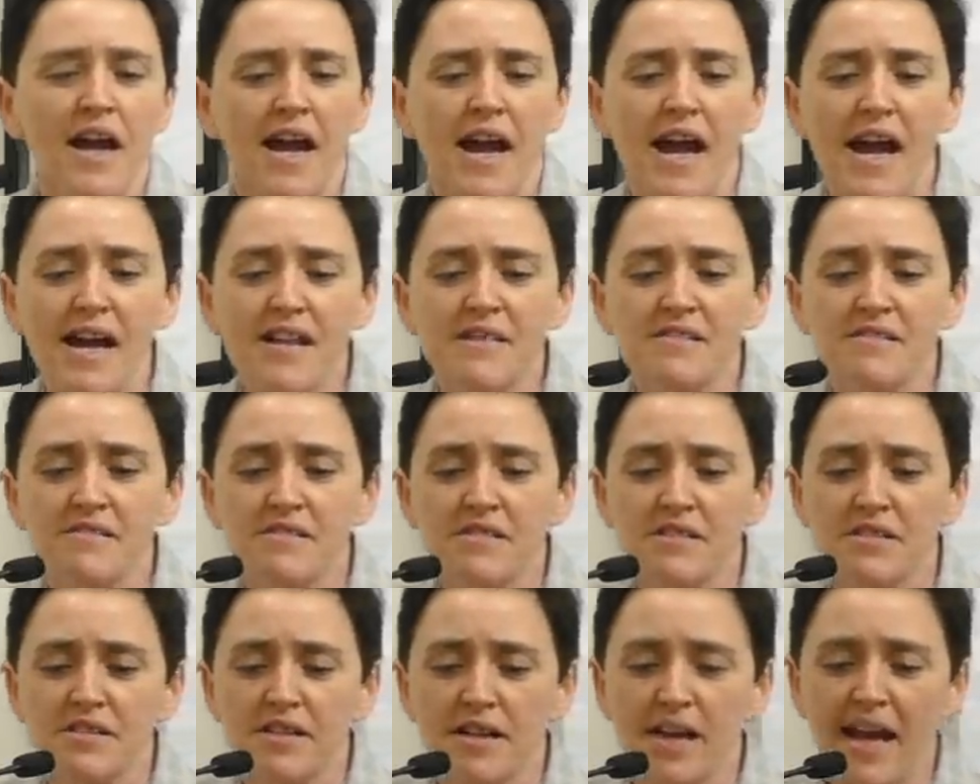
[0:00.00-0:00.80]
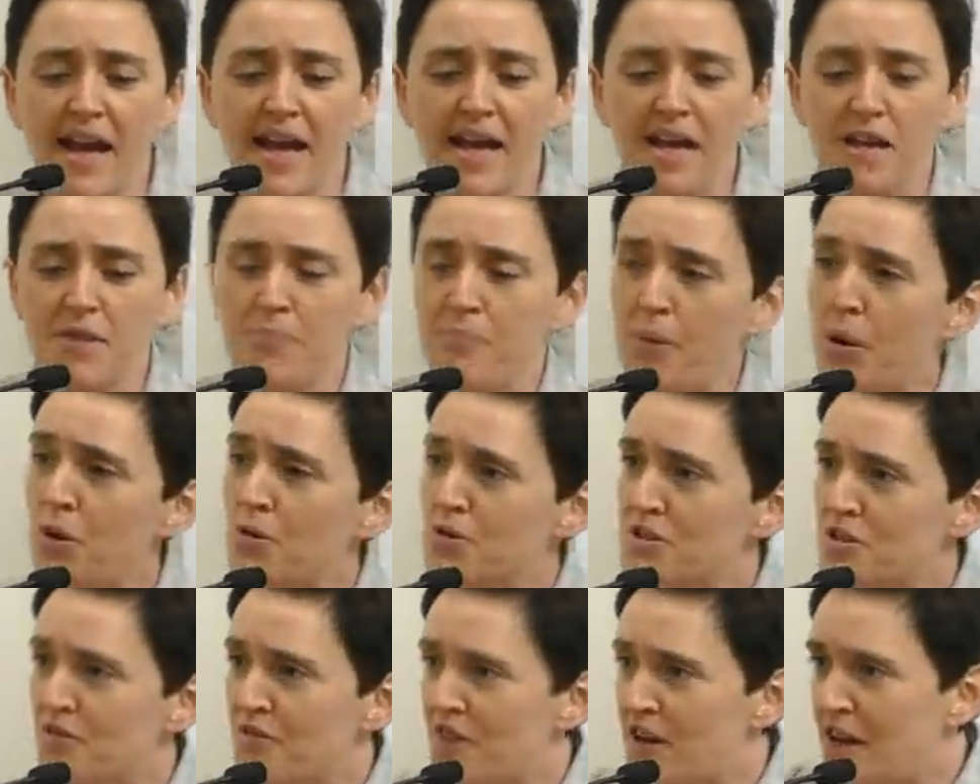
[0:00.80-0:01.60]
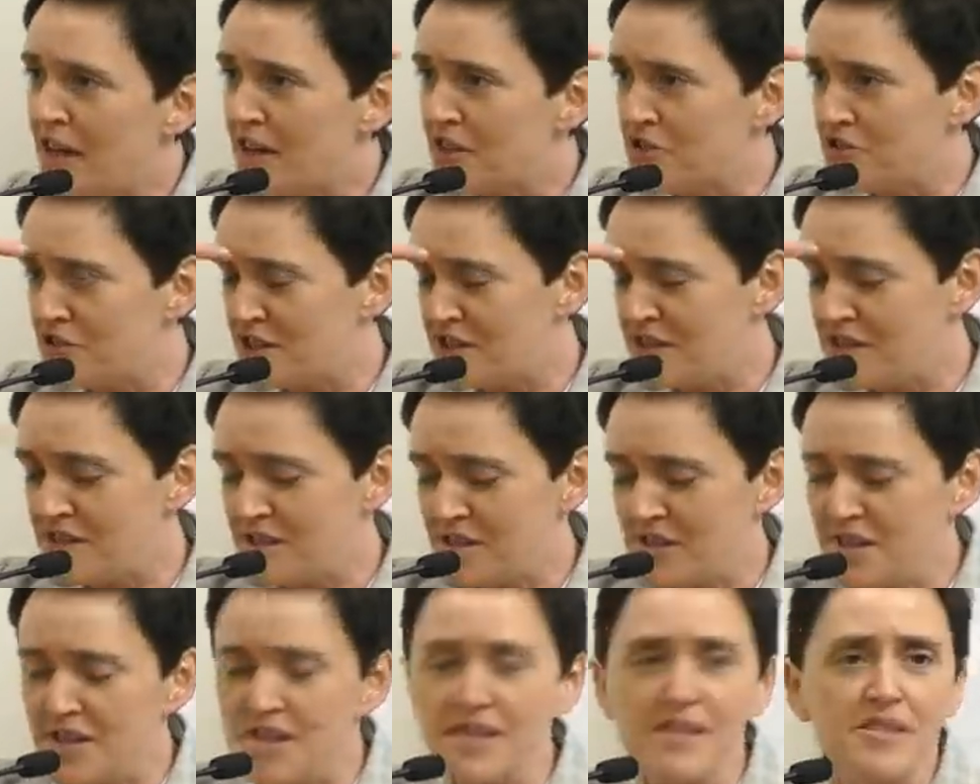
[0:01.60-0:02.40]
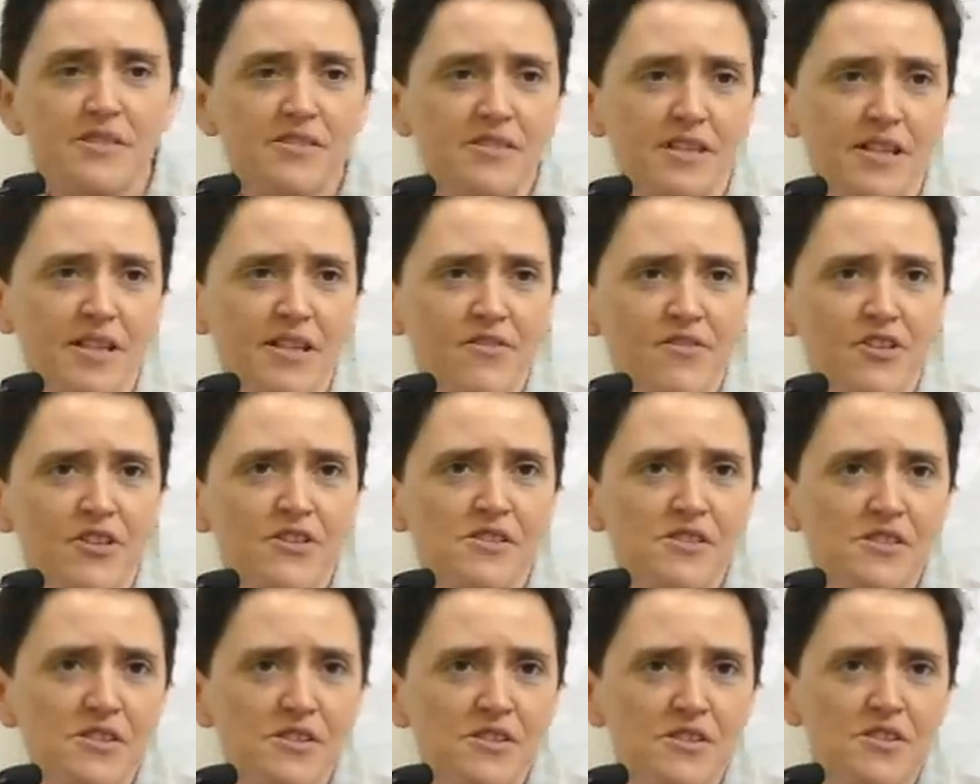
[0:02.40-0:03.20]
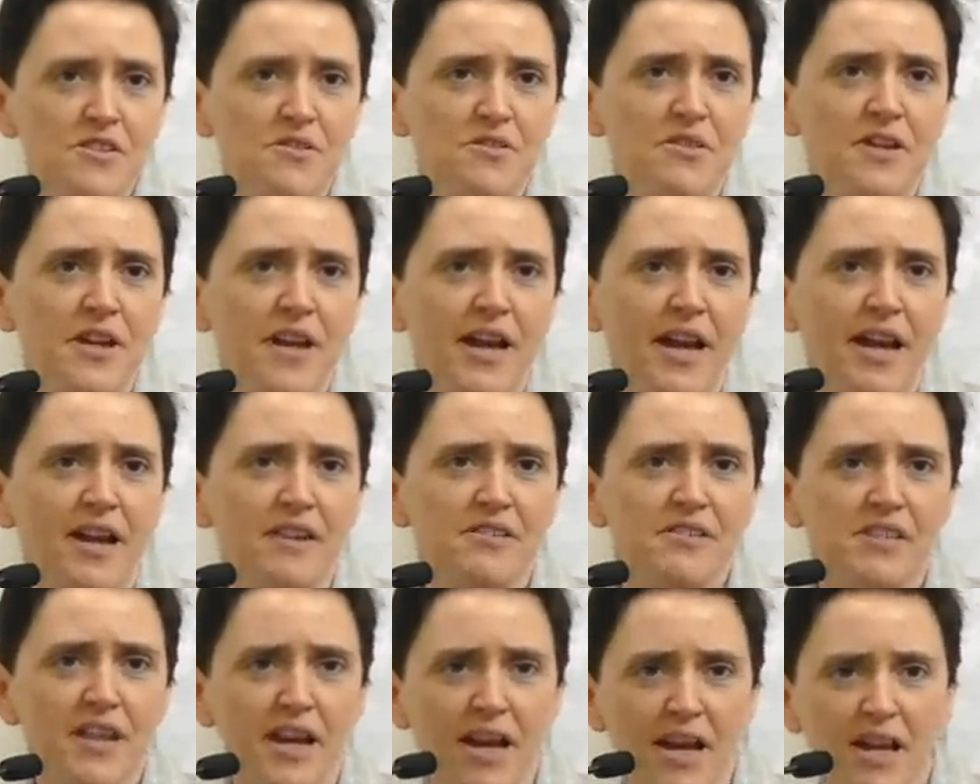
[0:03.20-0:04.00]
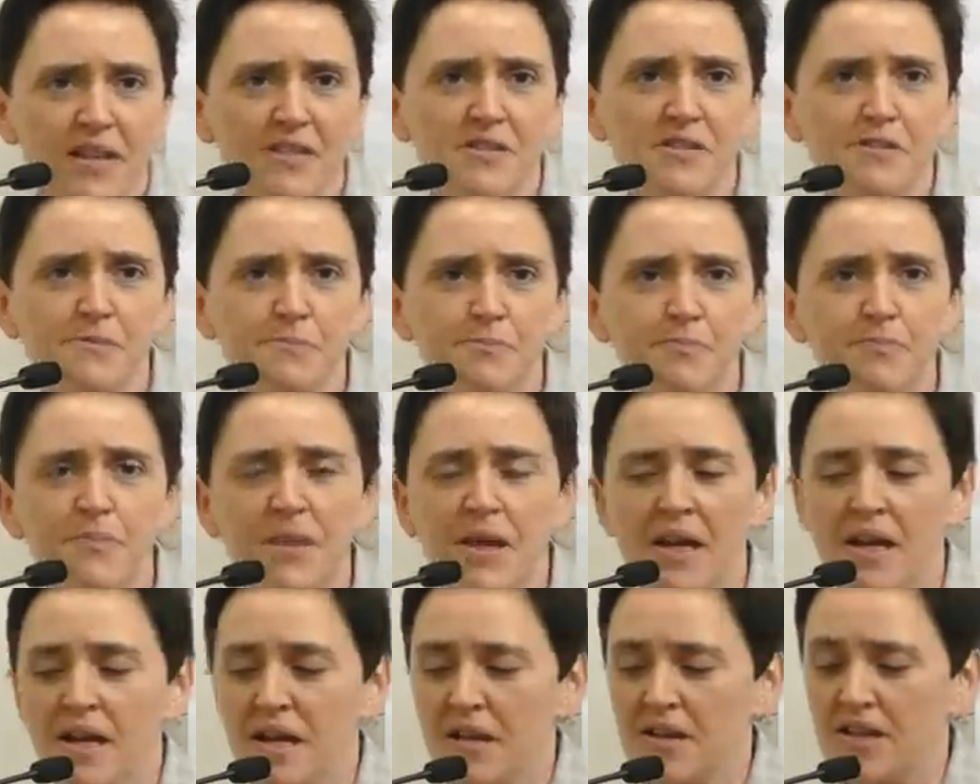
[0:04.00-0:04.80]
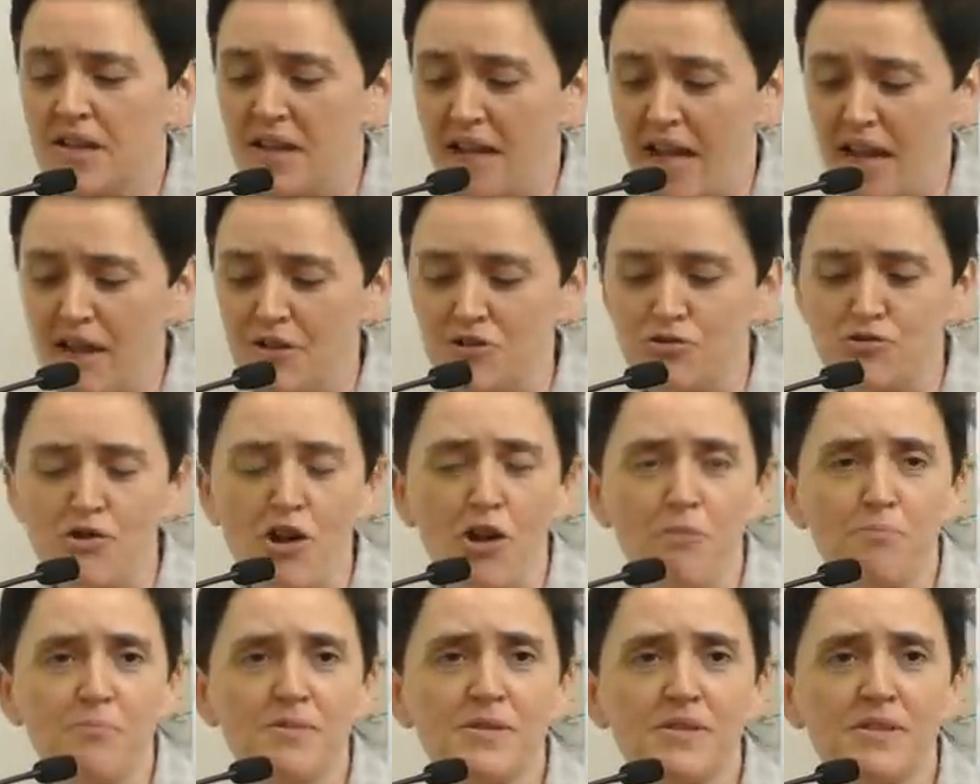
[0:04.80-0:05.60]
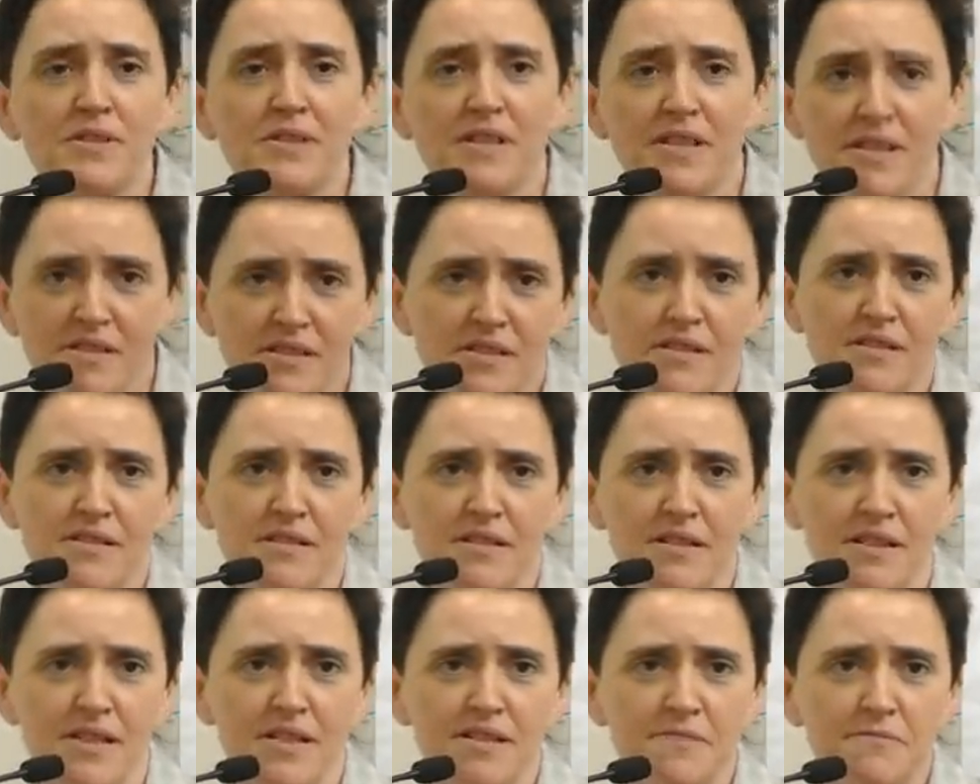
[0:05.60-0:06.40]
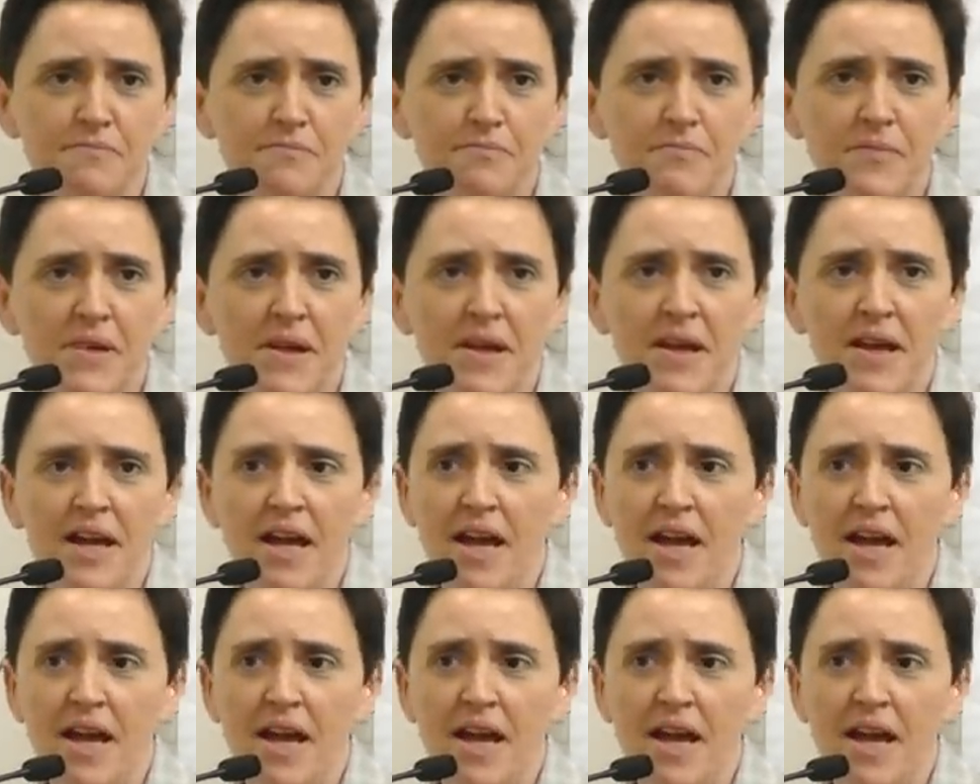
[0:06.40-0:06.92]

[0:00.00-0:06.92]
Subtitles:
And a bolt of electricity is delivered to the cow's head. The cow drops instantly